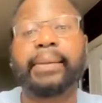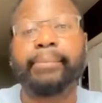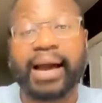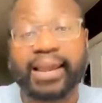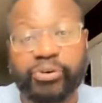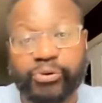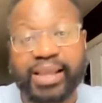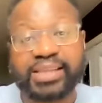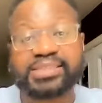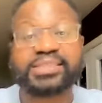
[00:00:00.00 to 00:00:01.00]
my
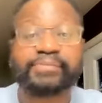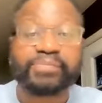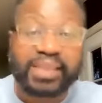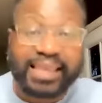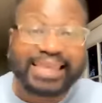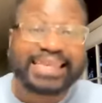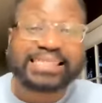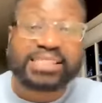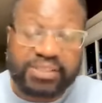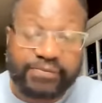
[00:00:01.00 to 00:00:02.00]
grace
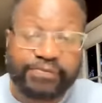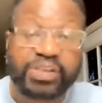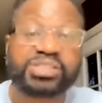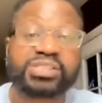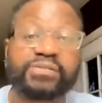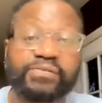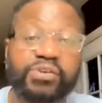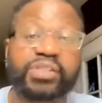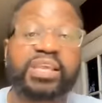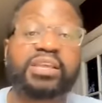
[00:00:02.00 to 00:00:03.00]
is sufficient
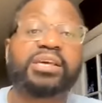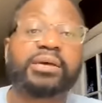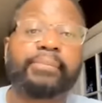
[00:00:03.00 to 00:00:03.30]
for thee.